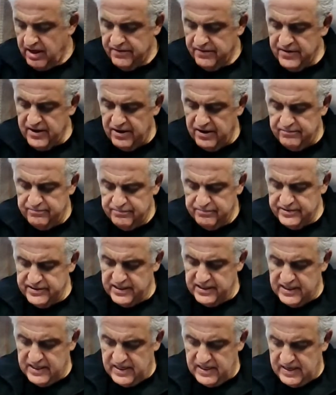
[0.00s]
No,
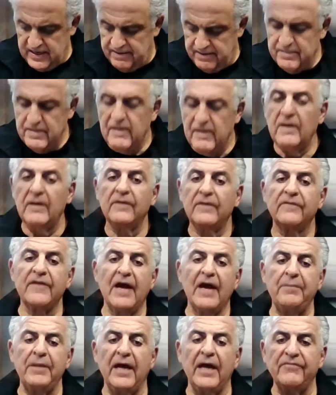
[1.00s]
the
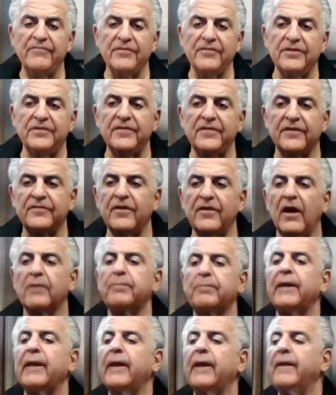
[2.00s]
timeline for the
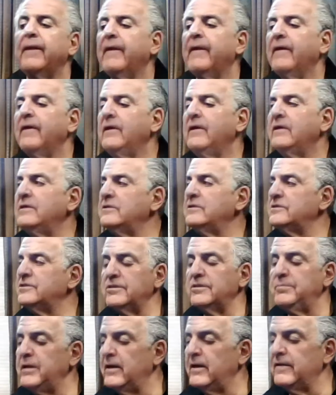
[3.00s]
TikTok ban
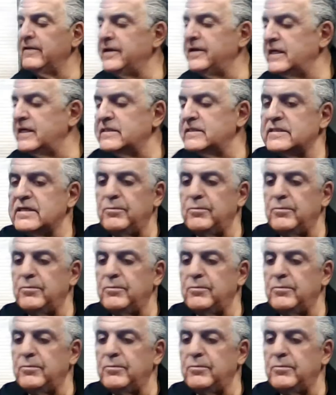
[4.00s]
should be on the desk